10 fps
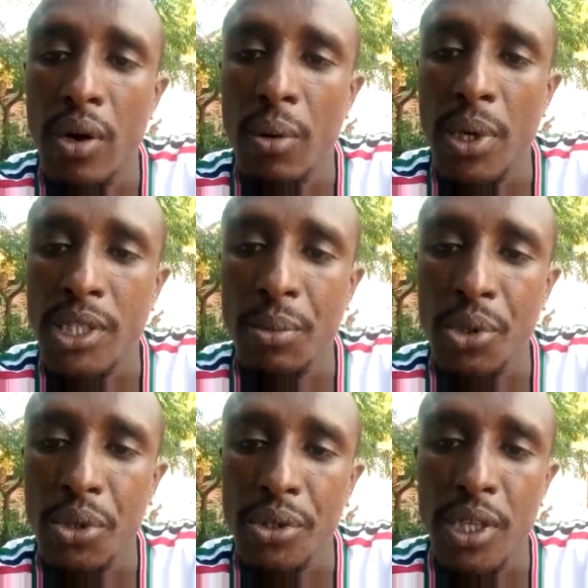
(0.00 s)
our
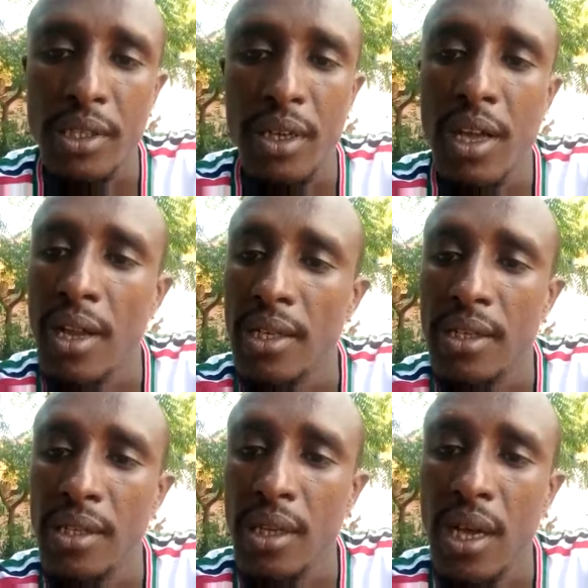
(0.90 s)
perception that the
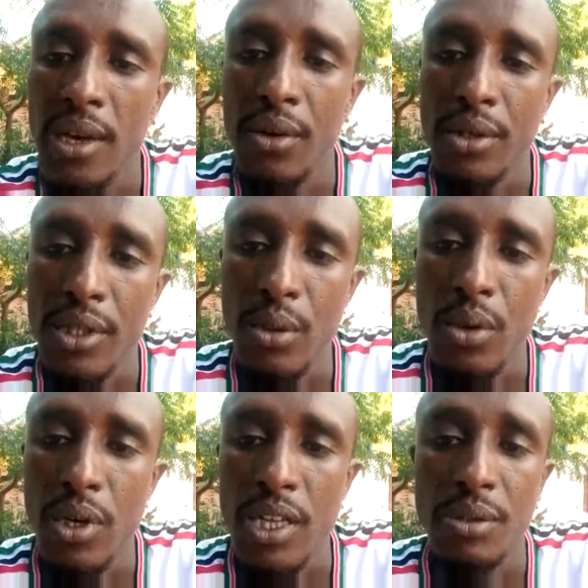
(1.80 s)
girls are not
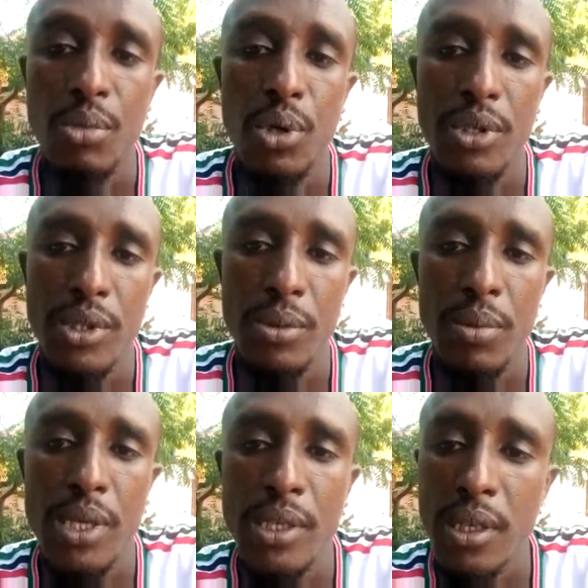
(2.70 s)
equal as boys.
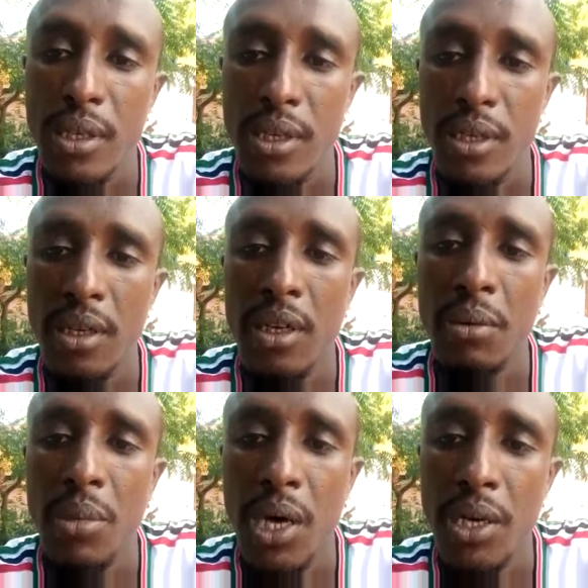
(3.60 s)
But
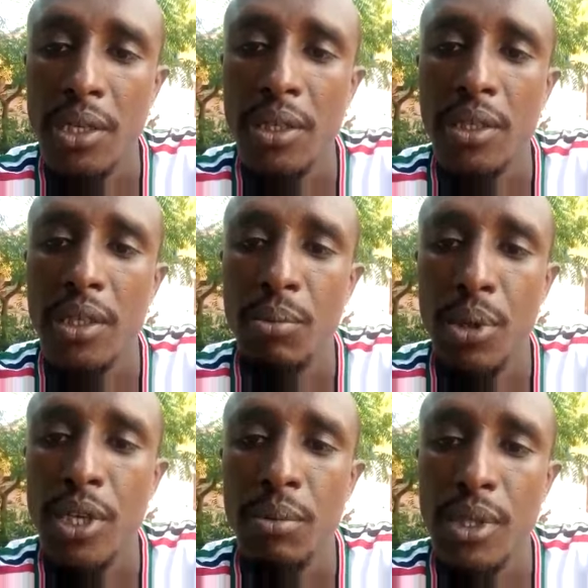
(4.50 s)
my
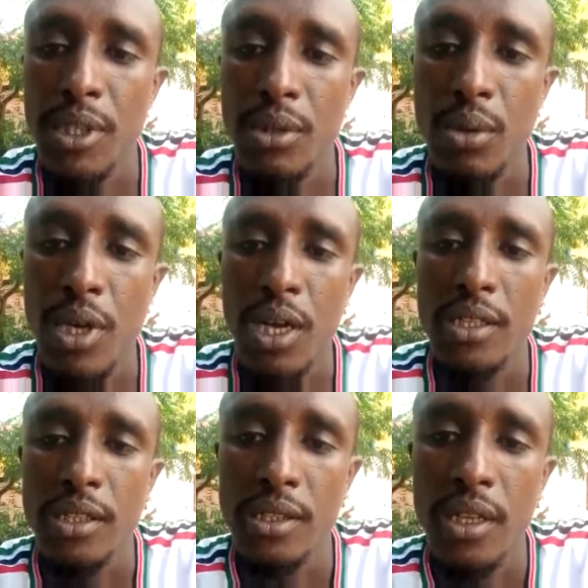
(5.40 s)
important message to
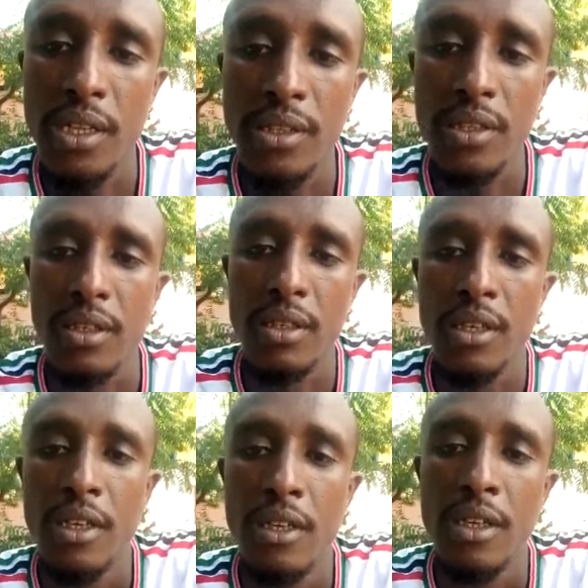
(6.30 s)
girls is that
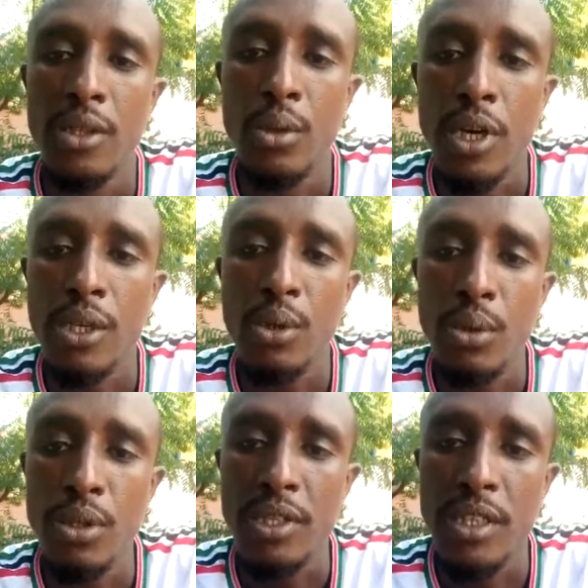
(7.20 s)
you can
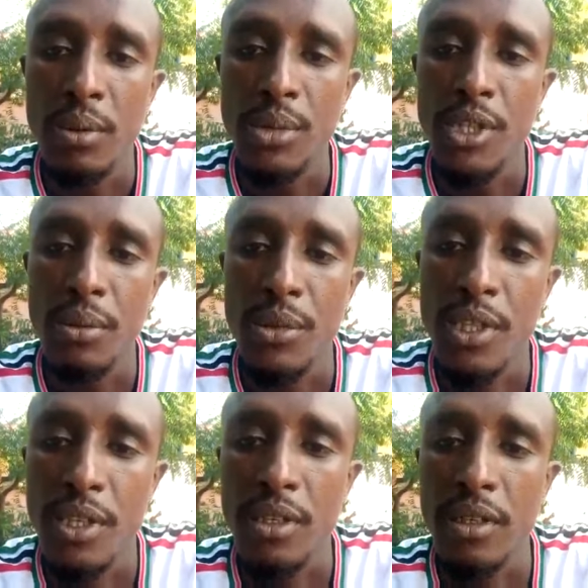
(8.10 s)
do the same
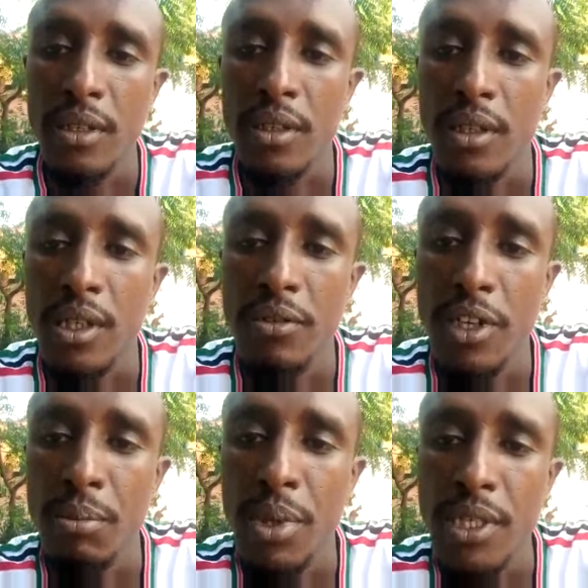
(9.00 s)
thing
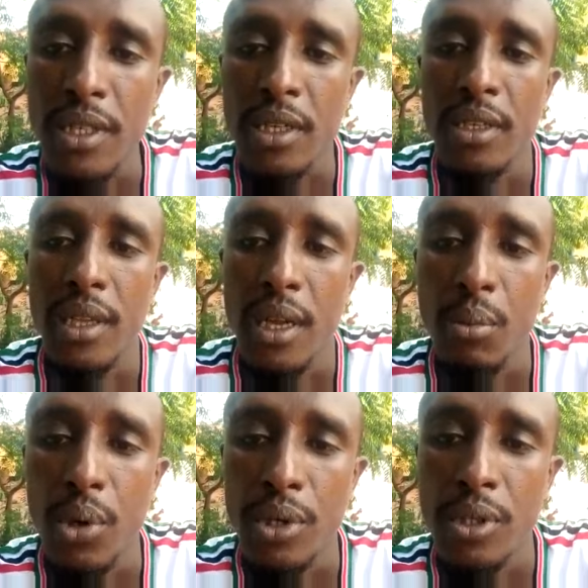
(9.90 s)
even better than a
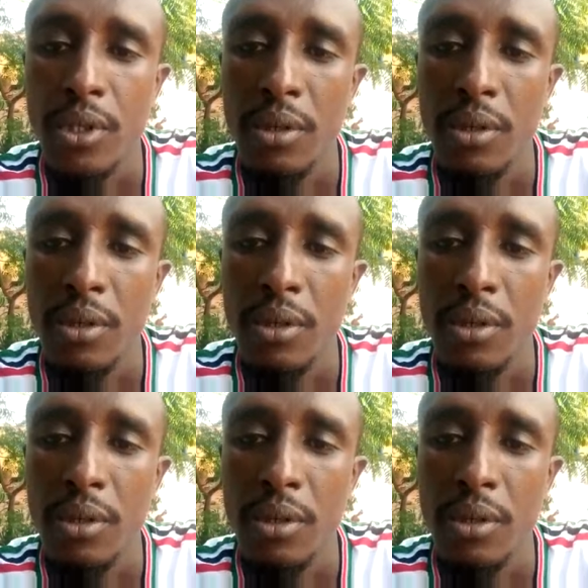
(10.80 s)
boy.